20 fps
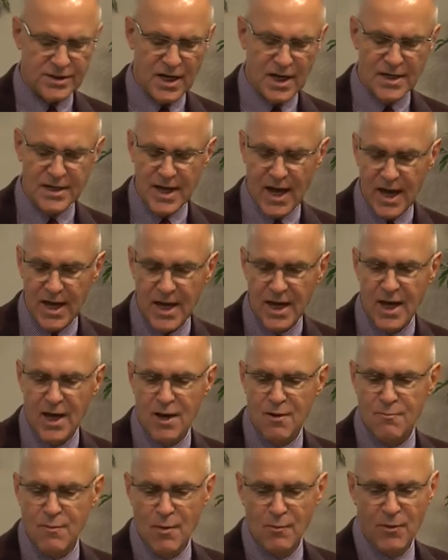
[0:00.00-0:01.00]
Sunday.
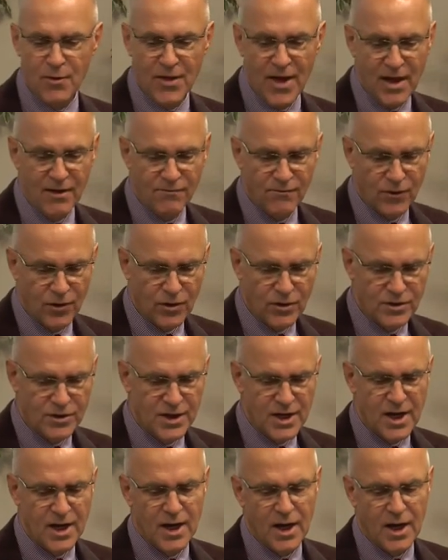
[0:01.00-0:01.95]
Remember that verse?